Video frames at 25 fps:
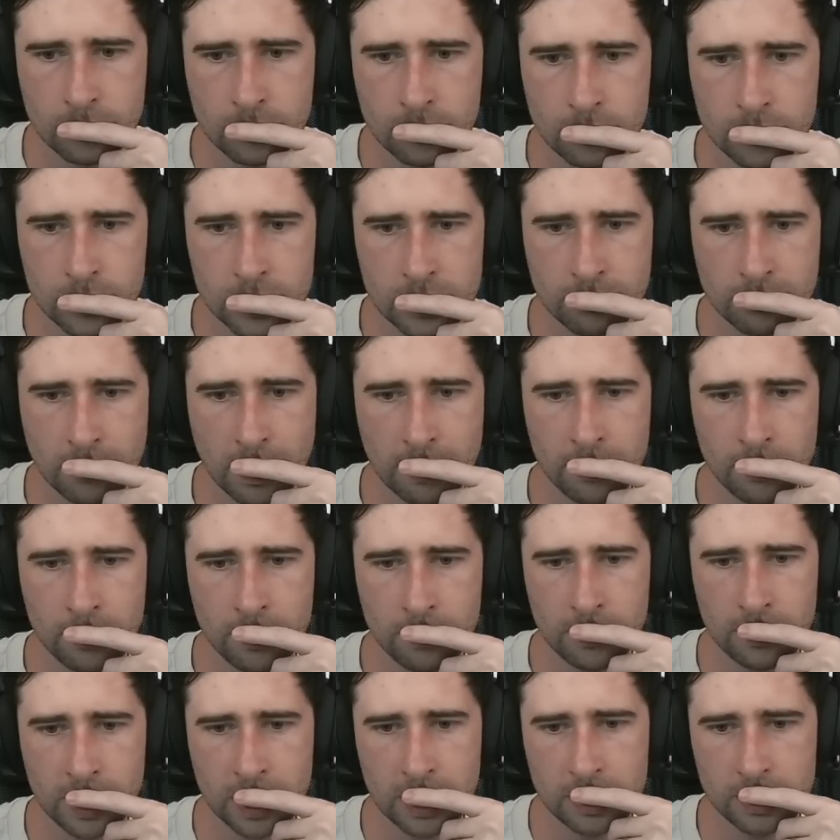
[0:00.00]
So maybe
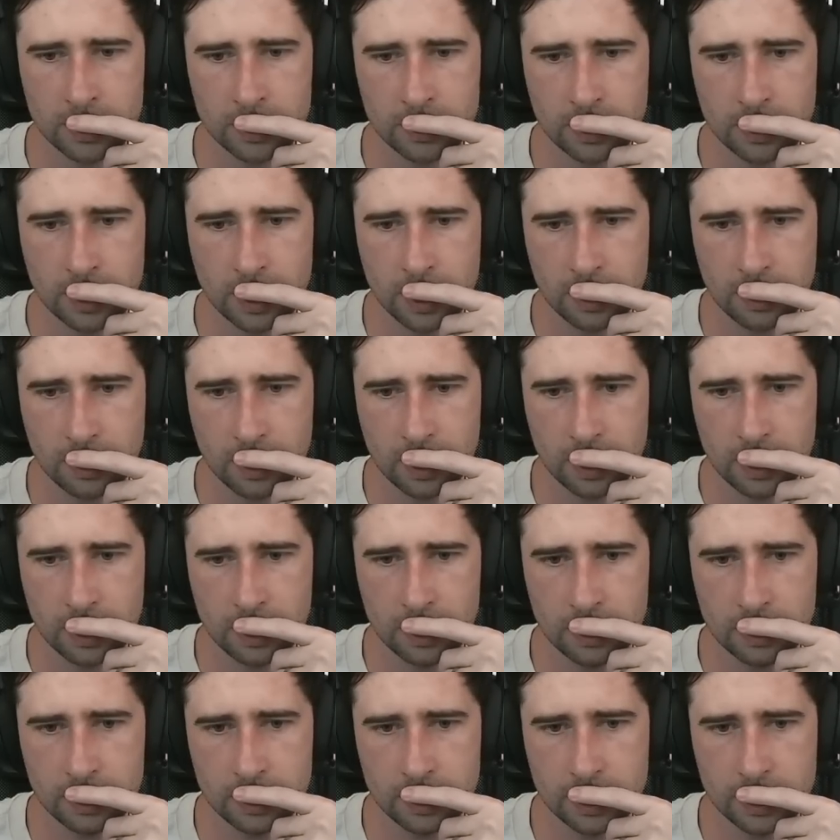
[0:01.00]
what we can do here
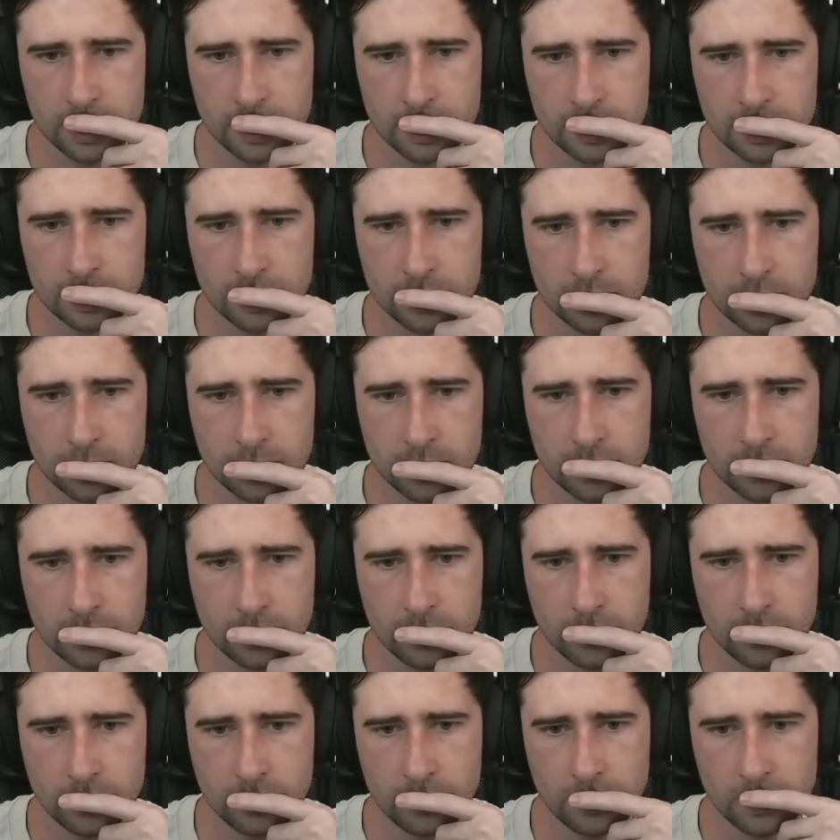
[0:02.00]
is
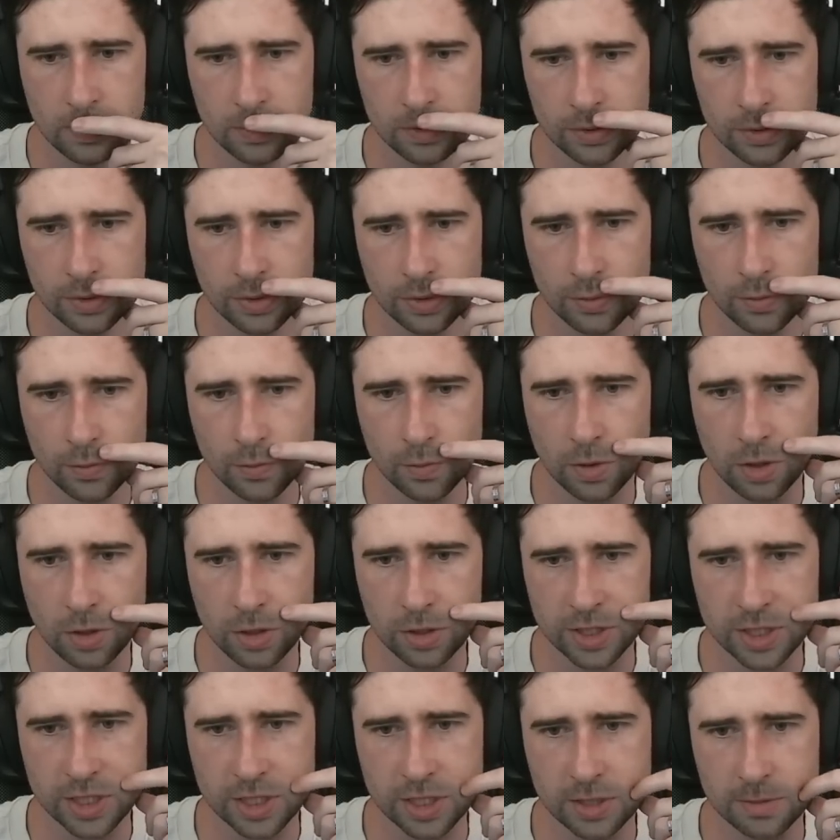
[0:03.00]
we'll do
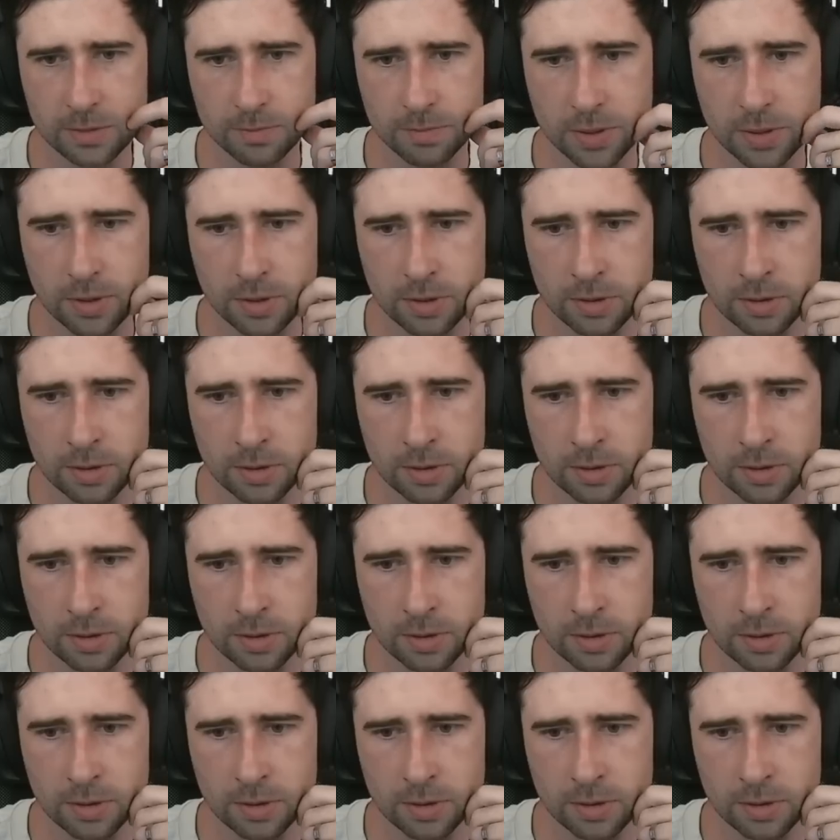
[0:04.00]
Wasp,